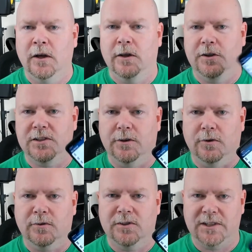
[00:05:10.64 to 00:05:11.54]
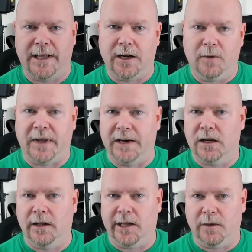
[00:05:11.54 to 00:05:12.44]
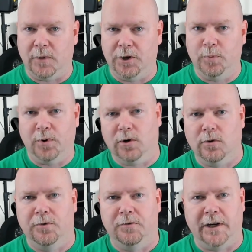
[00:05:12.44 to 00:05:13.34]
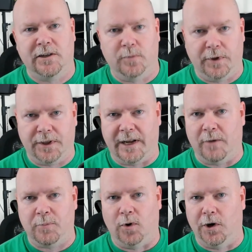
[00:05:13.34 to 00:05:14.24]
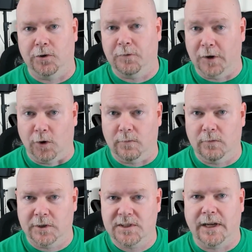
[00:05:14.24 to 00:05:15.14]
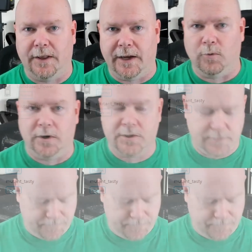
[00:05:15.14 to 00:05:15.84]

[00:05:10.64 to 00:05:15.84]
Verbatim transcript: You still set up and claim a new particle device with an app on your phone. Let's see how that works.